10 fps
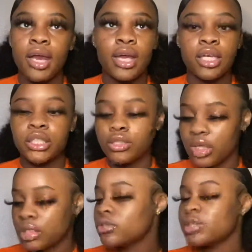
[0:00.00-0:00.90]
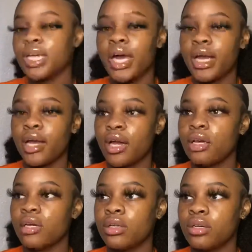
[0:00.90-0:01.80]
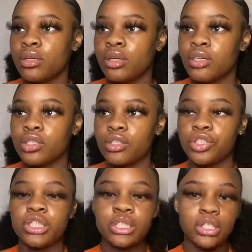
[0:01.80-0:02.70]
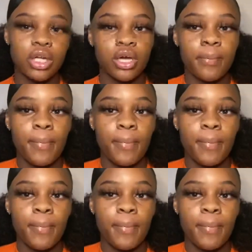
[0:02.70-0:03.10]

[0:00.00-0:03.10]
And she was like, so she stood up